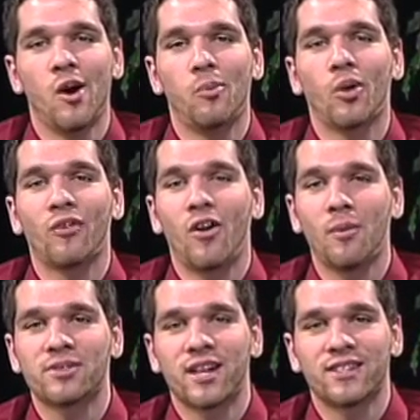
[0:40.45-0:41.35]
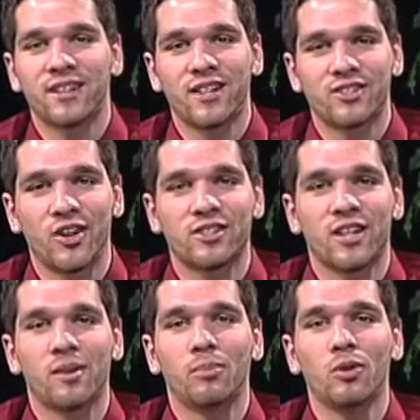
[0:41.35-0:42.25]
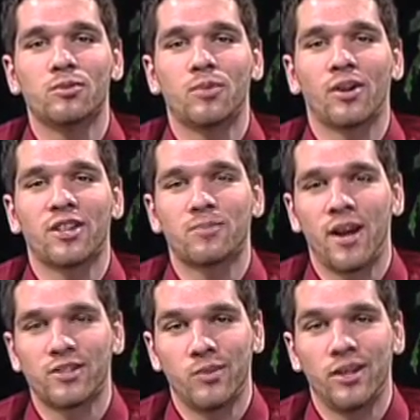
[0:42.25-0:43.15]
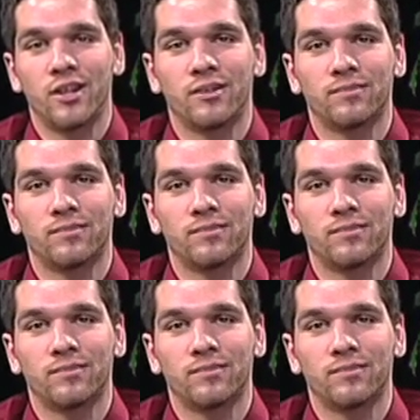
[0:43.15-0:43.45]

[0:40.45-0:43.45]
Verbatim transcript: pulling off upsets against Kutztown and Bloomsburg this past week.